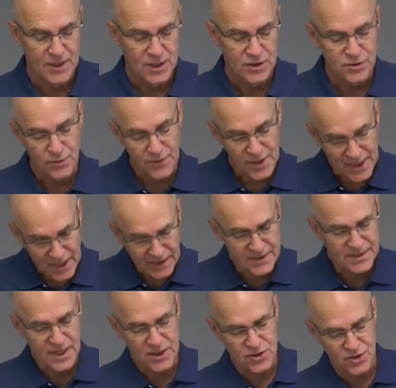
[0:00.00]
So in the next
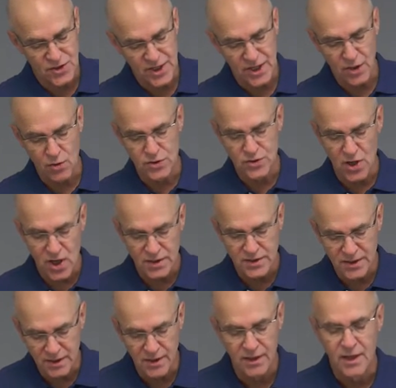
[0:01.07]
section, he goes on
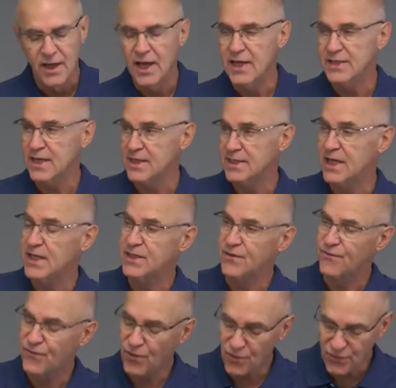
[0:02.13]
to, as I say, to
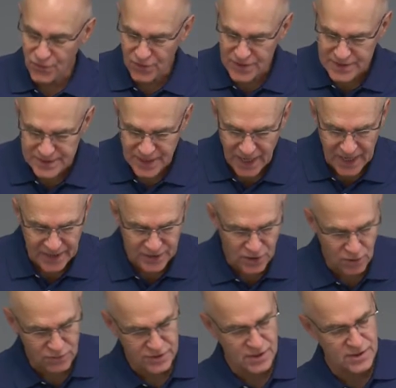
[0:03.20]
further his
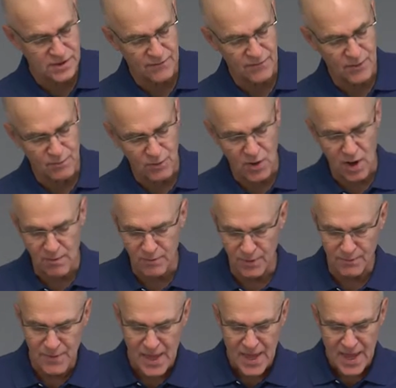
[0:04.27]
diagnosis of the
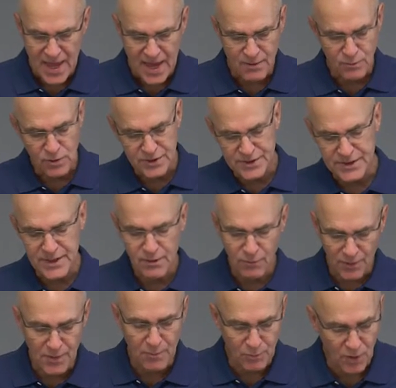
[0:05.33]
problem, and we'll see
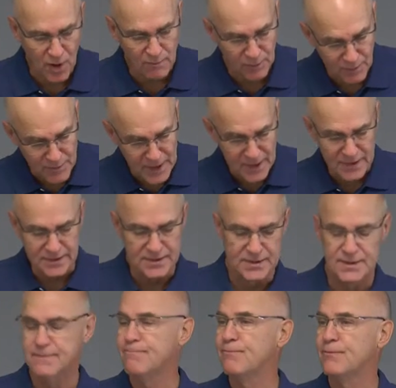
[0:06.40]
what the problem
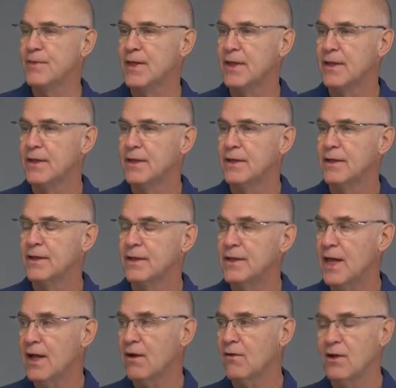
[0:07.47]
is.
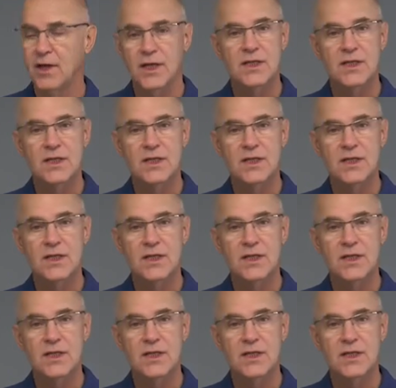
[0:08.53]
Now,